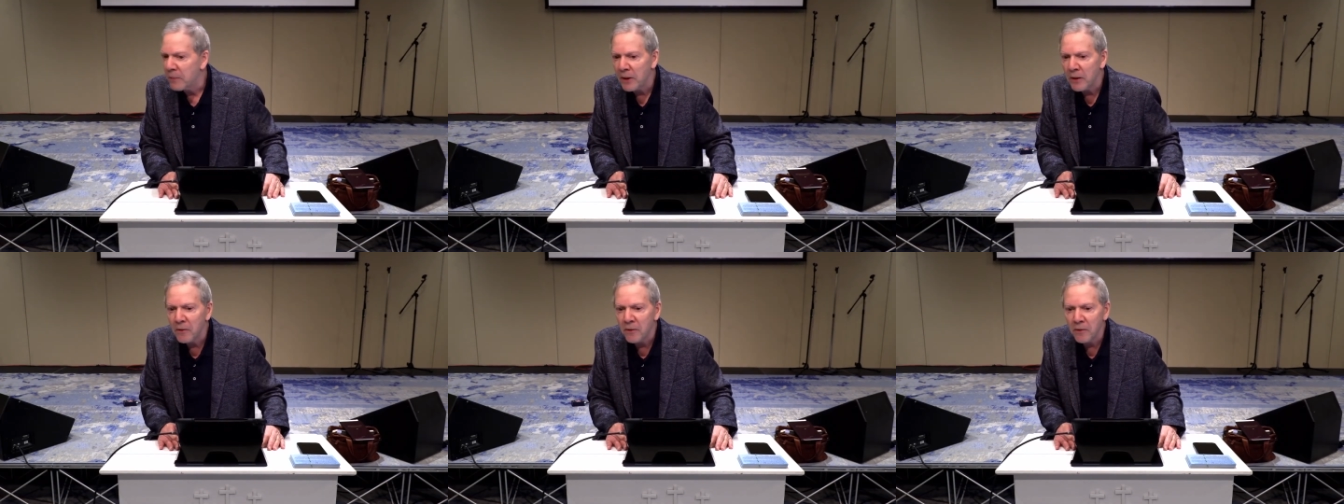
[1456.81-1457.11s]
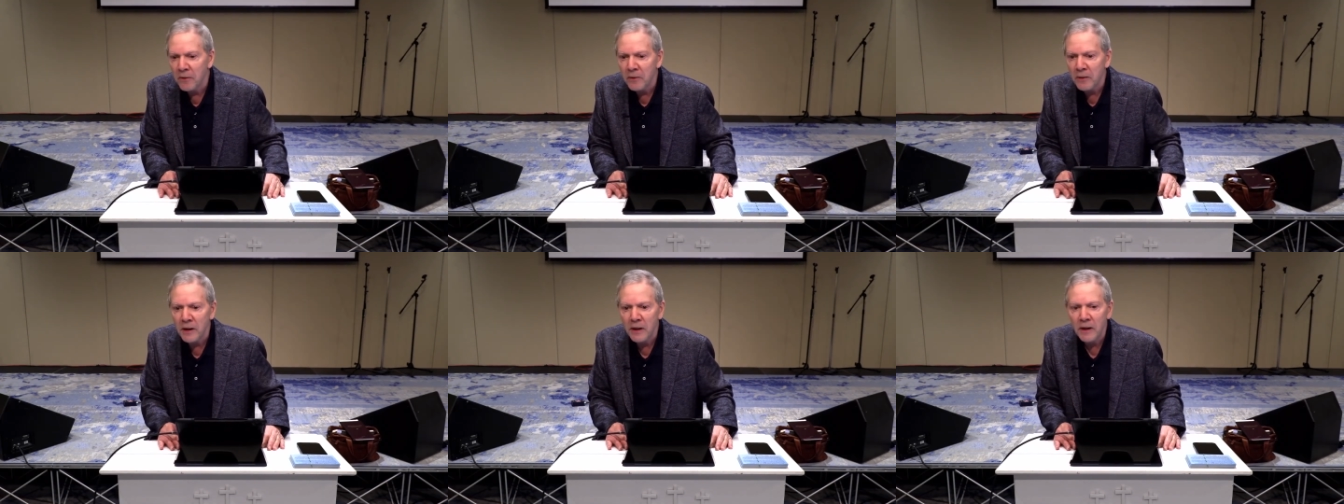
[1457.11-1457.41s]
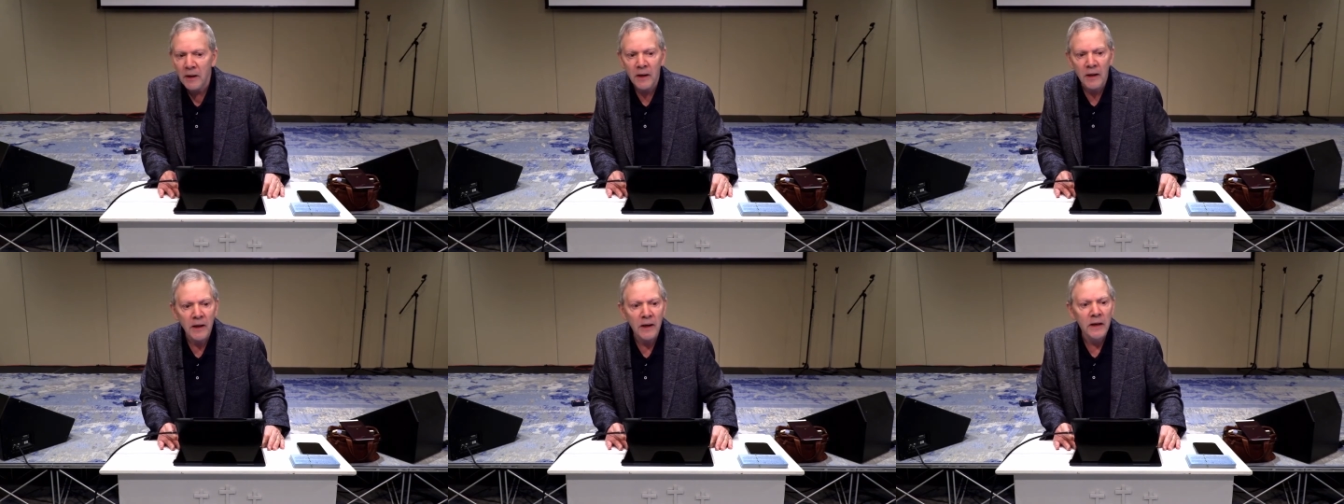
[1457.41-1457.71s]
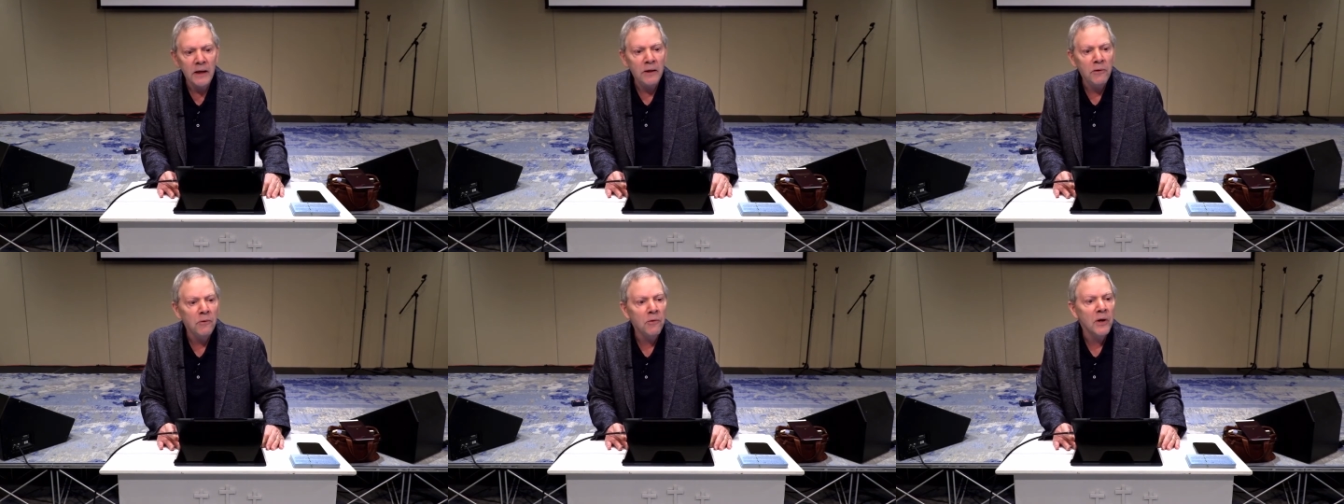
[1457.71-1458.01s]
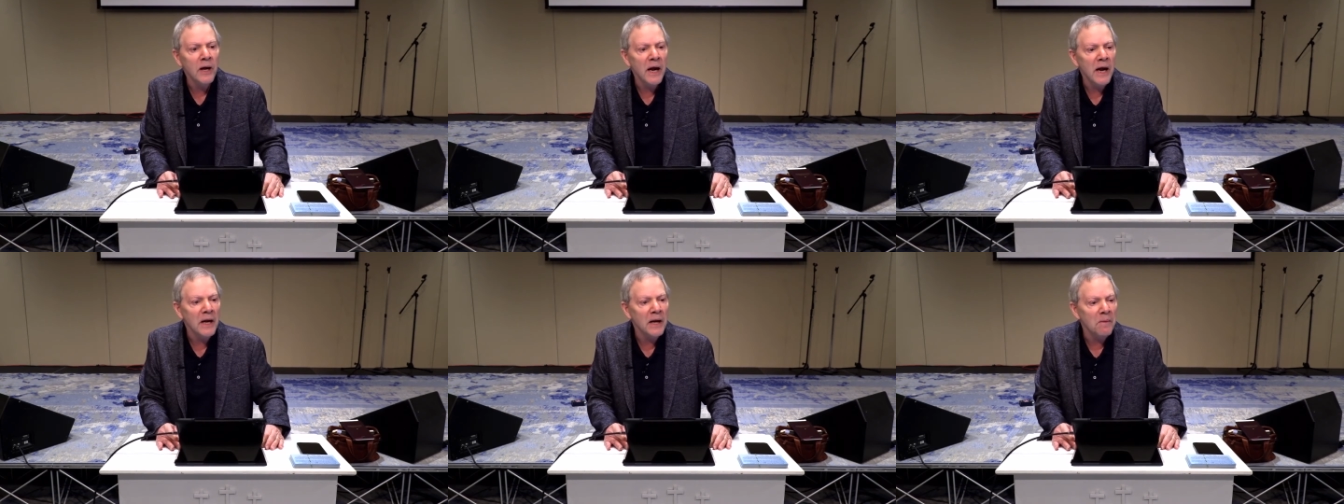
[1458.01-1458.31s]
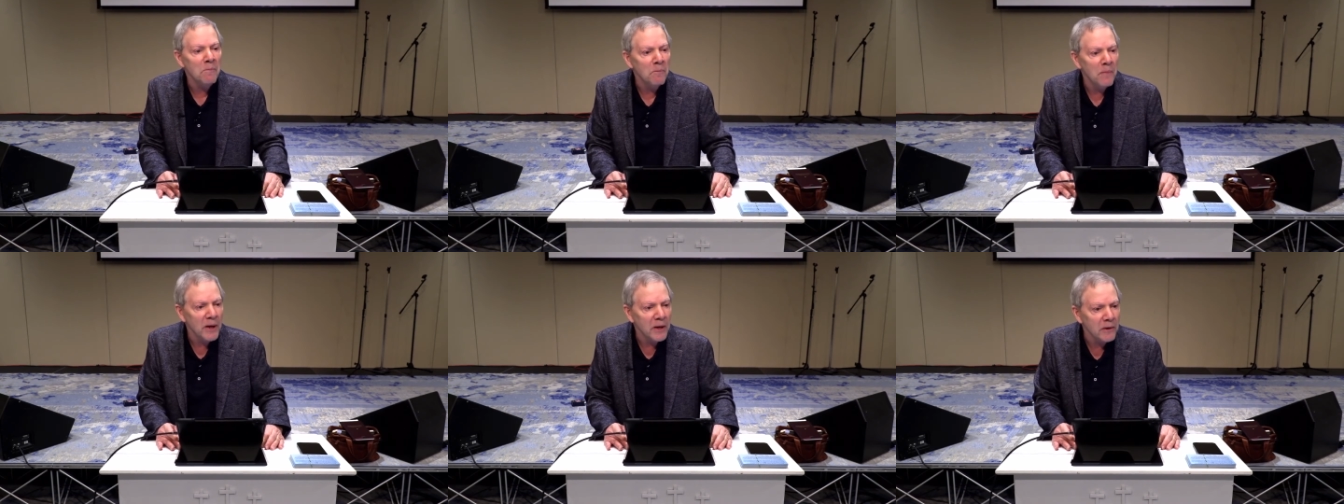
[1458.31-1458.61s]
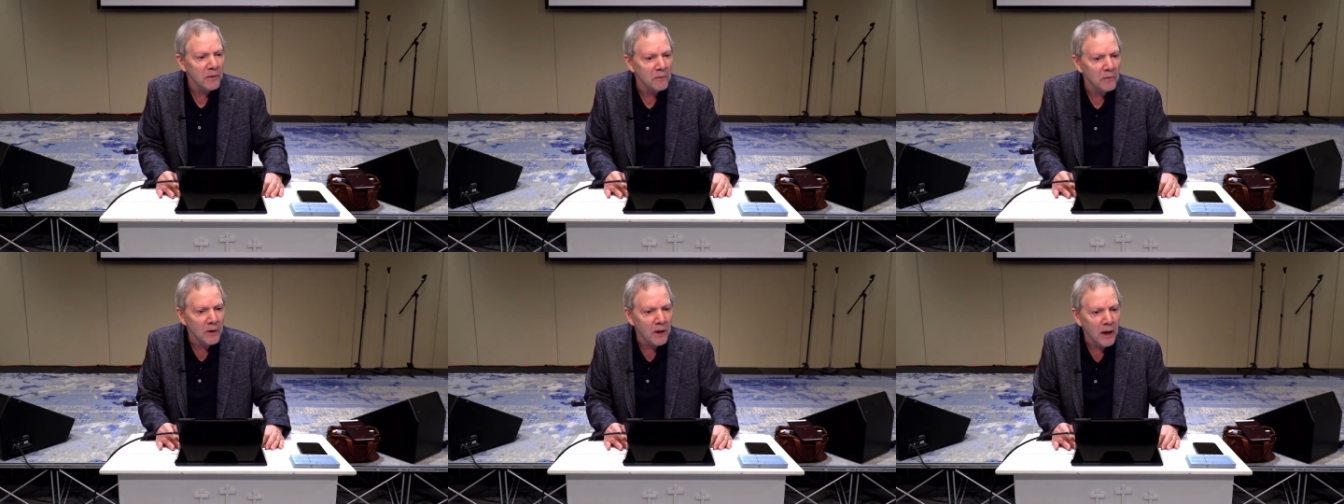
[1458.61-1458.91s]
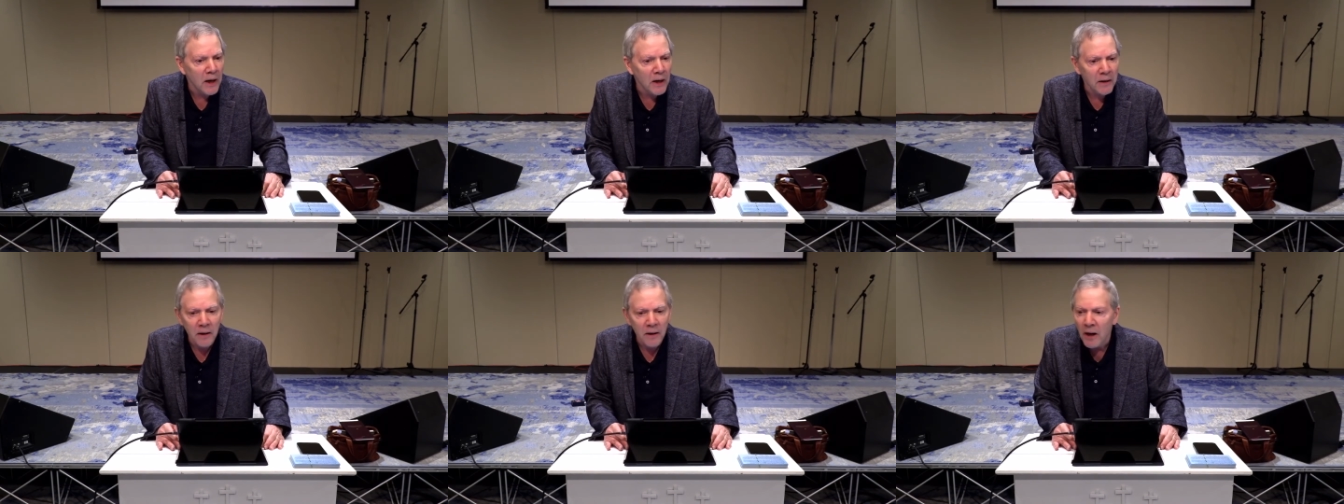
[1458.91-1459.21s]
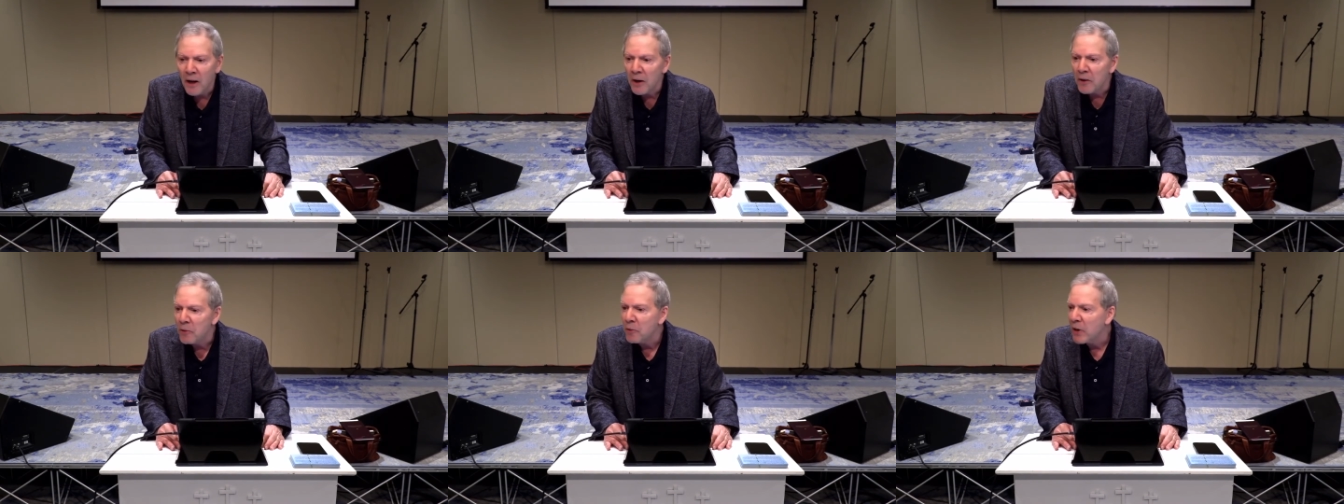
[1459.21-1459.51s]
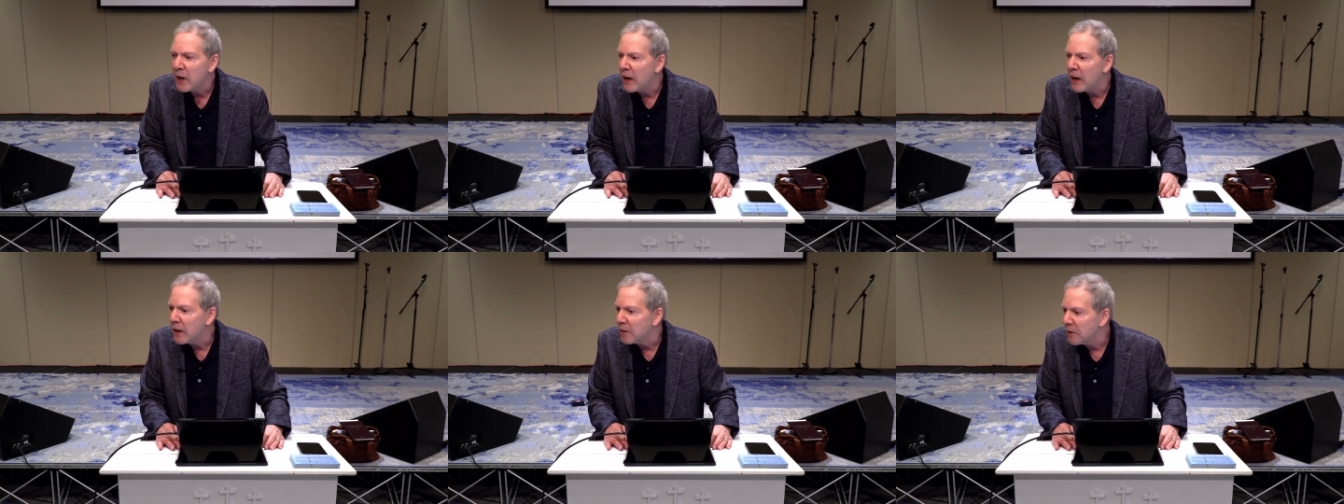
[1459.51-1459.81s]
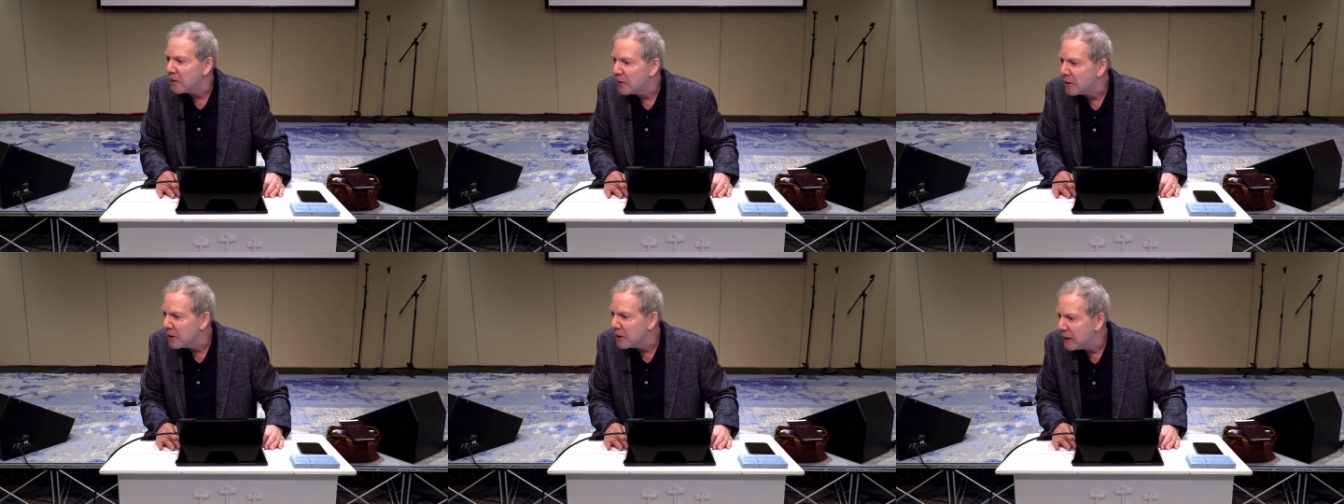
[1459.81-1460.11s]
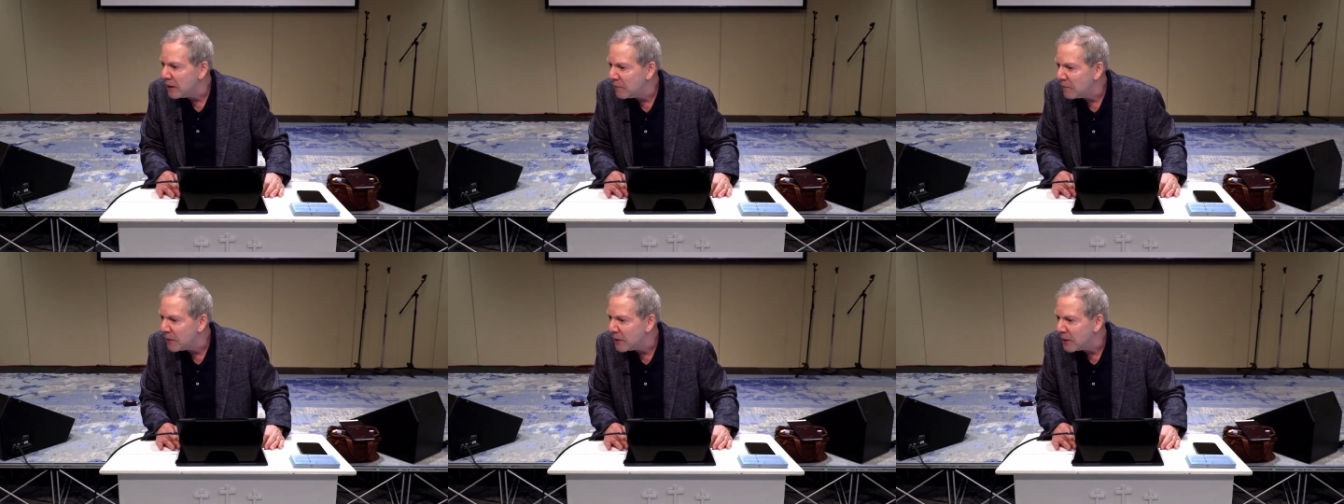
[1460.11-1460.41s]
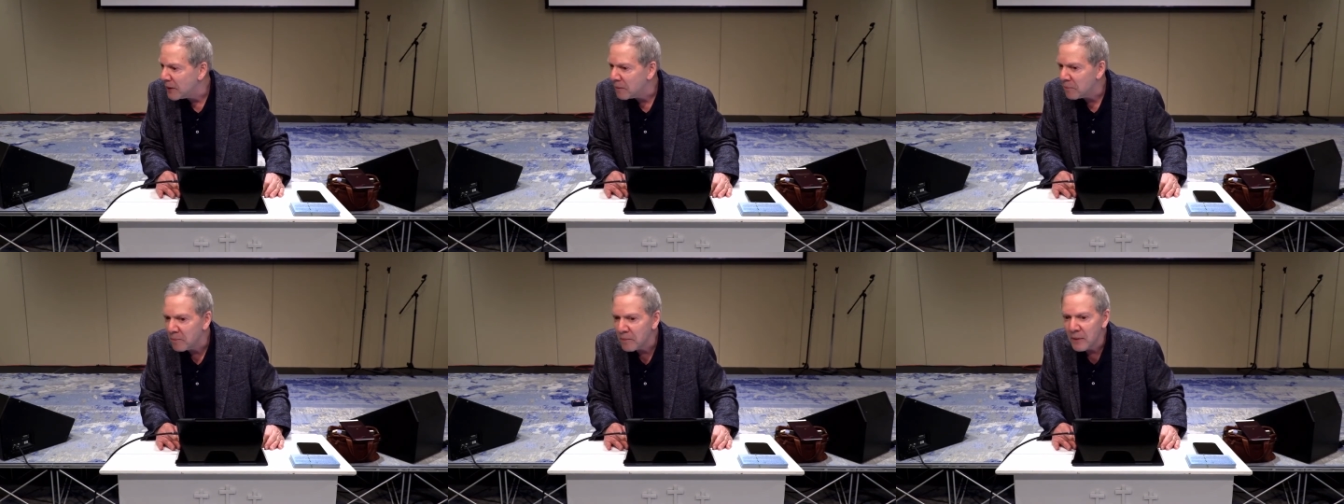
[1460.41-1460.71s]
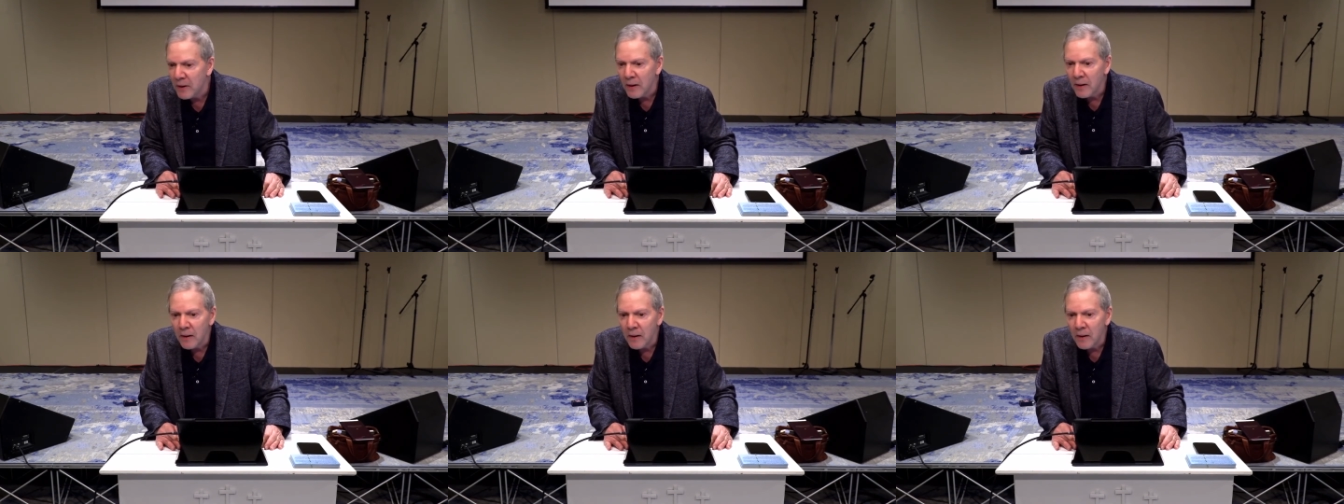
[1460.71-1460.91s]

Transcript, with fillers: because you can't embezzle God, you can't deceive him,